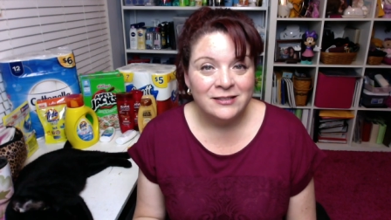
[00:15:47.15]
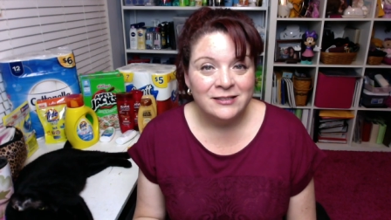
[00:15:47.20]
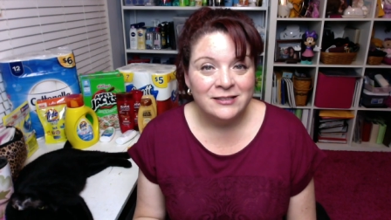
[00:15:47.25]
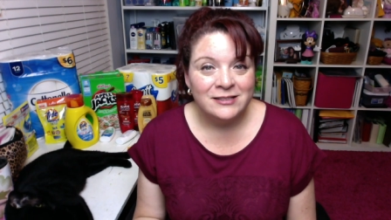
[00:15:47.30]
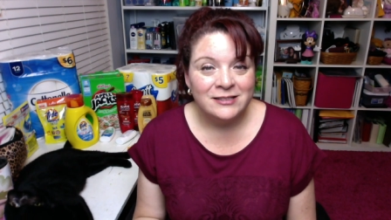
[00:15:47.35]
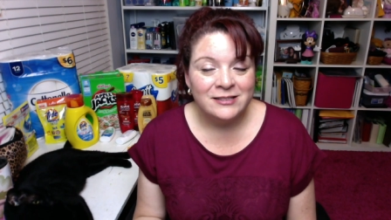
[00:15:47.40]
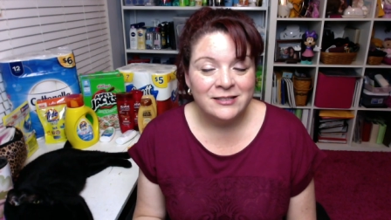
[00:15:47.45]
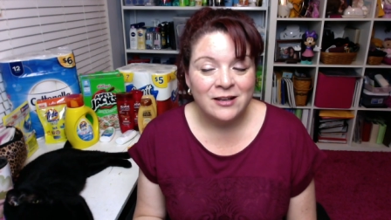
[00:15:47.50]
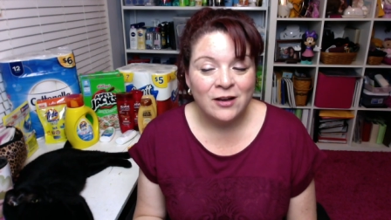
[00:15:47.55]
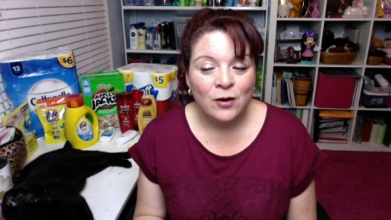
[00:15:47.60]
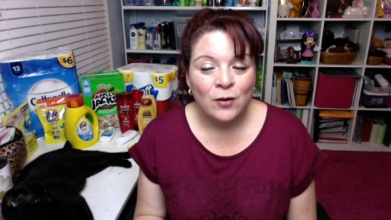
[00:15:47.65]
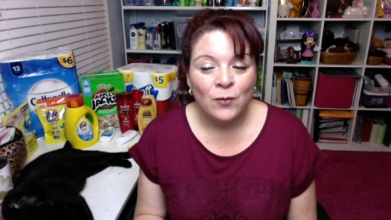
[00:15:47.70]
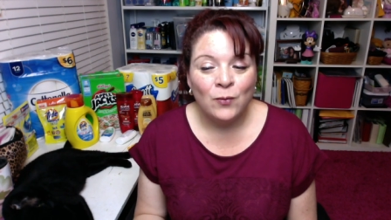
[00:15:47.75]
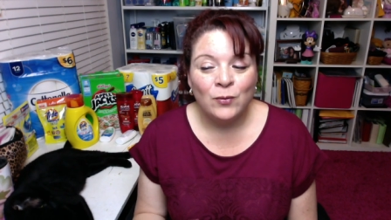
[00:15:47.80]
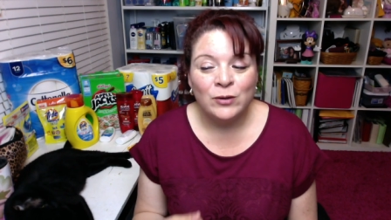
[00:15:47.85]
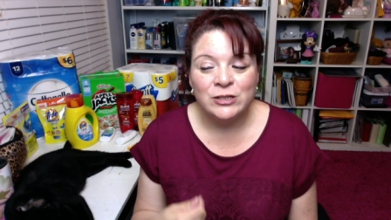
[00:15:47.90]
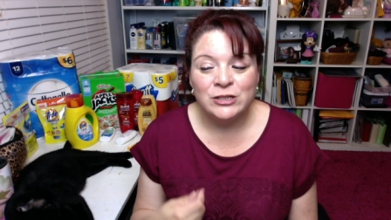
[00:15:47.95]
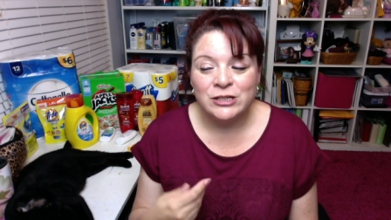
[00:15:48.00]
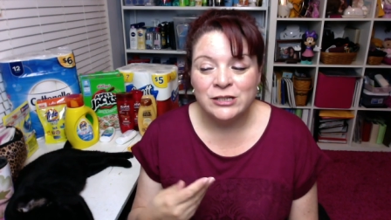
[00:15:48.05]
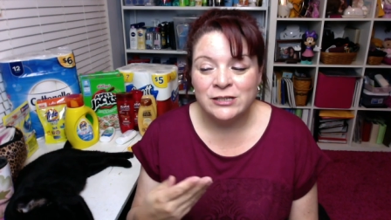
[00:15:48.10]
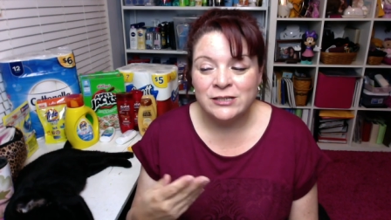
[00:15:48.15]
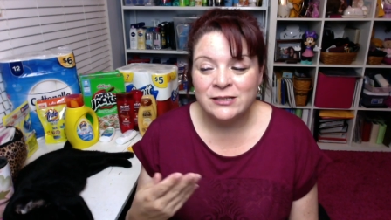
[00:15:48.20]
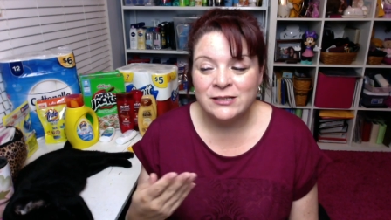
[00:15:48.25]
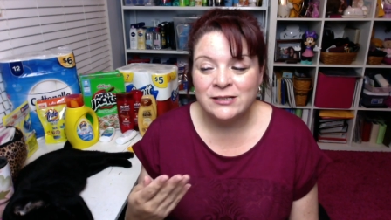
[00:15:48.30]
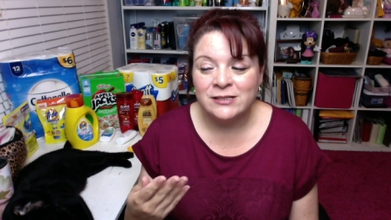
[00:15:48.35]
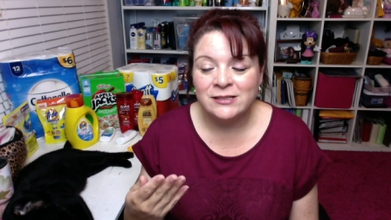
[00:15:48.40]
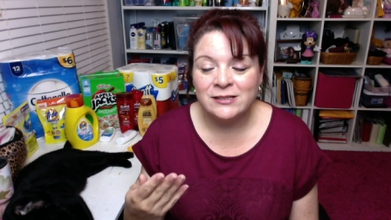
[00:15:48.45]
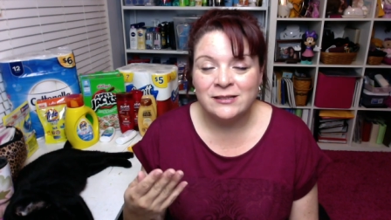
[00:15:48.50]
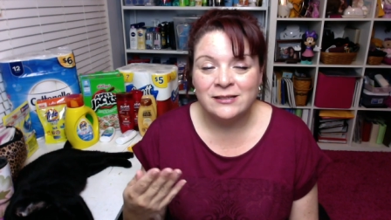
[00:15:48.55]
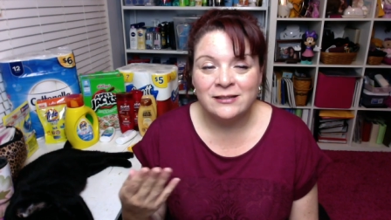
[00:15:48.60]
So, which
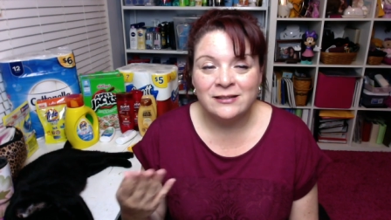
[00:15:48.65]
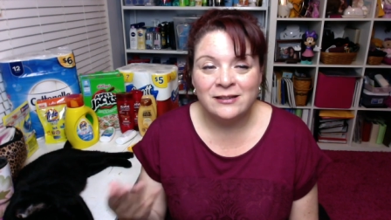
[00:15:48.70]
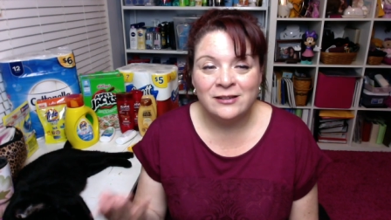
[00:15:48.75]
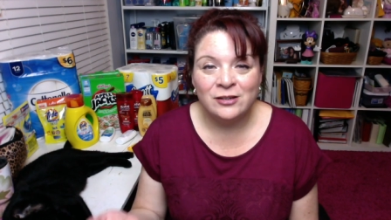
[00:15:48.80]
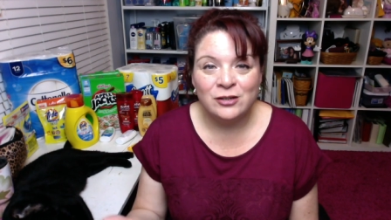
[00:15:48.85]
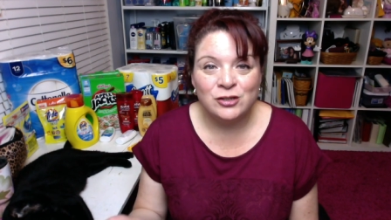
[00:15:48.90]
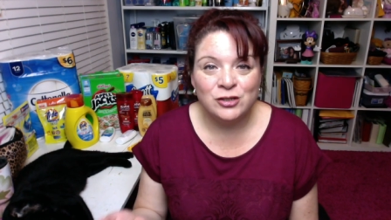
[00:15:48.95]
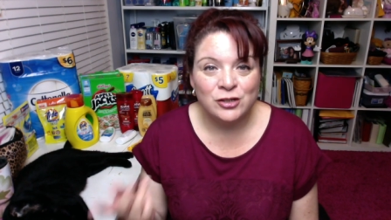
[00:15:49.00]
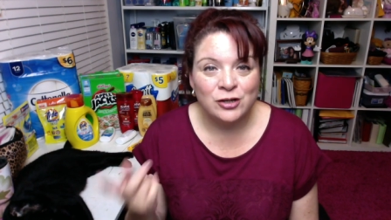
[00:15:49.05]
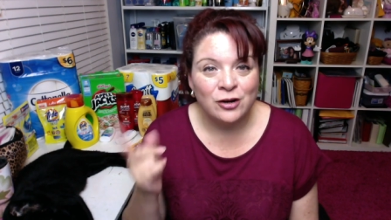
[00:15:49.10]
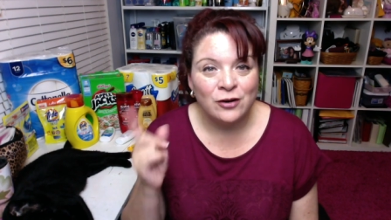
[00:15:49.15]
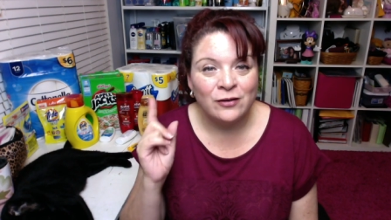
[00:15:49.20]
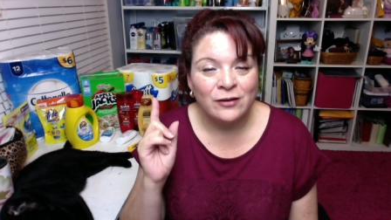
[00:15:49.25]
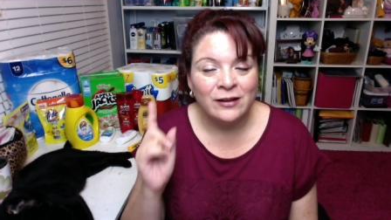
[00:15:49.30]
is, you should,